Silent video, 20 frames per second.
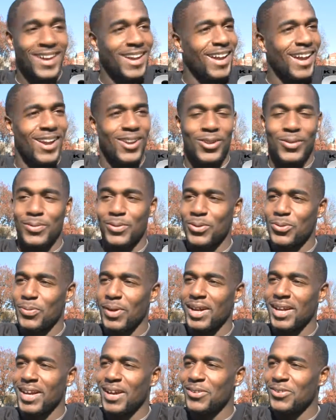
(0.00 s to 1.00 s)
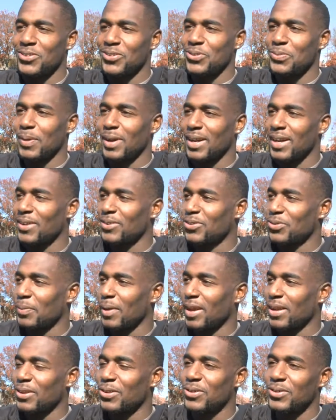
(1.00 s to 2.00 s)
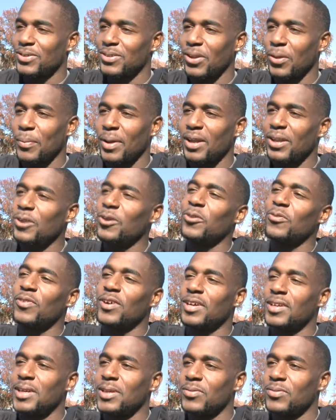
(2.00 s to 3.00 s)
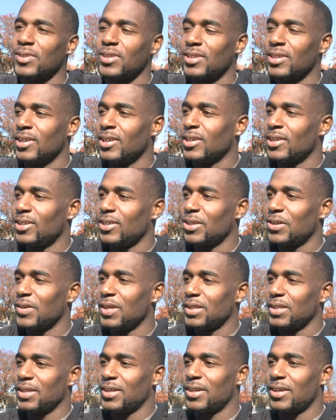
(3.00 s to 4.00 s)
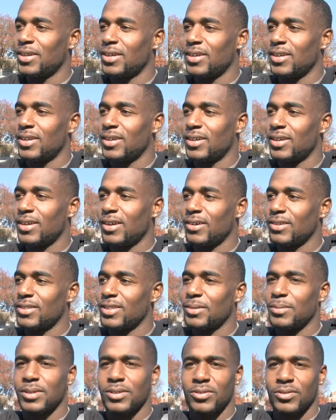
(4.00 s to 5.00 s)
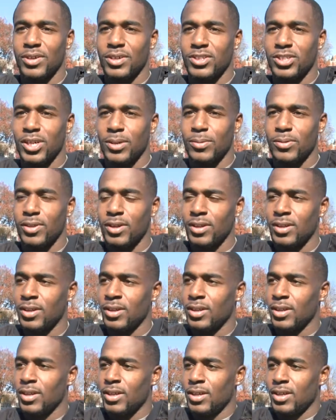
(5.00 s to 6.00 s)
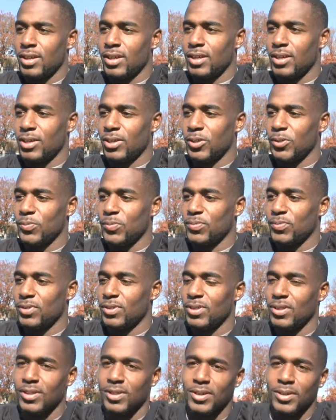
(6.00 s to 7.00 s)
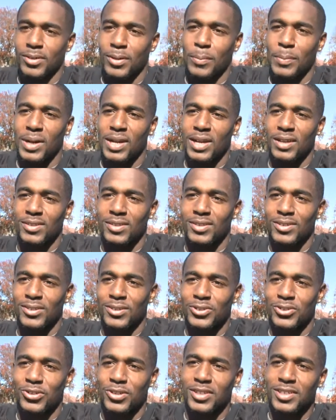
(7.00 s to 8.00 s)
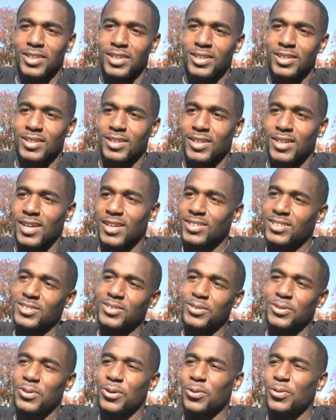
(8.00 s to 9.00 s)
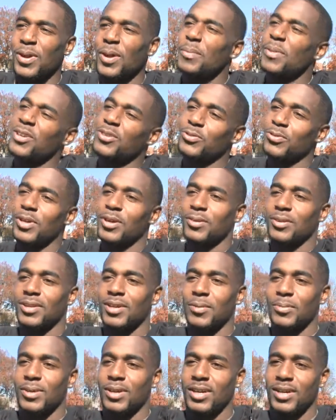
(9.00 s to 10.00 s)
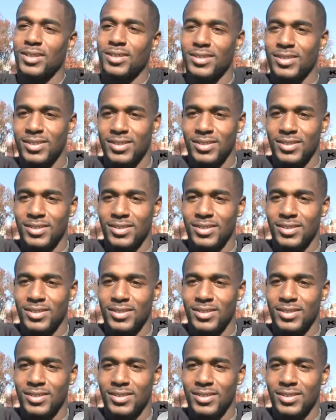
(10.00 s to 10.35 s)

Hey, you might have to. Make a little fun out of it. You know, I think our team does a great job of that. You know, I might have to, you know, join Dylan in that. Just go around messing around with a couple guys.